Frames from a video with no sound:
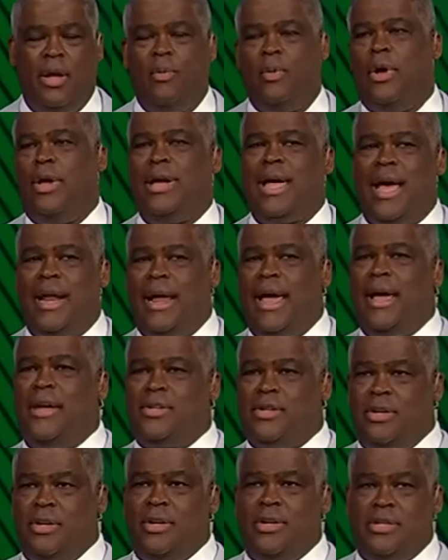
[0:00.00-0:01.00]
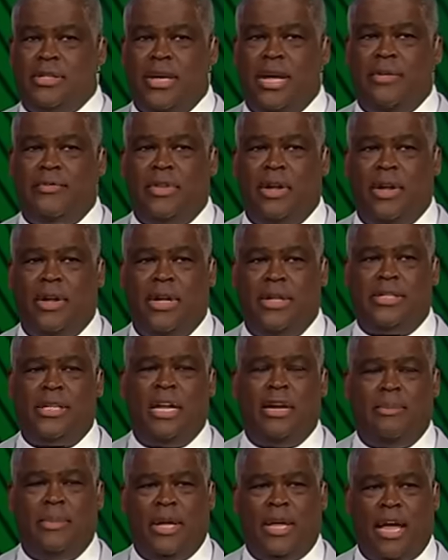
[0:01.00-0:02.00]
Well, he kind of answered it himself, though. He
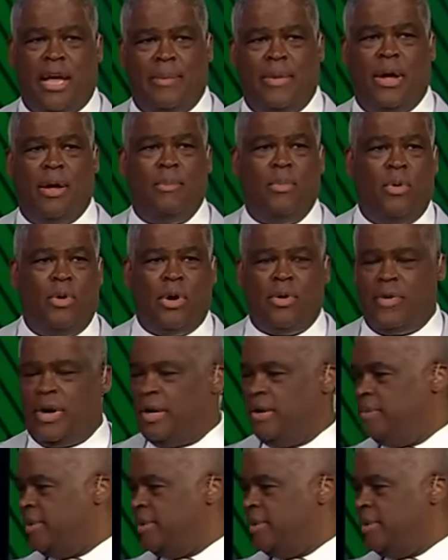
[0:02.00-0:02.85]
said it became unmoored, right?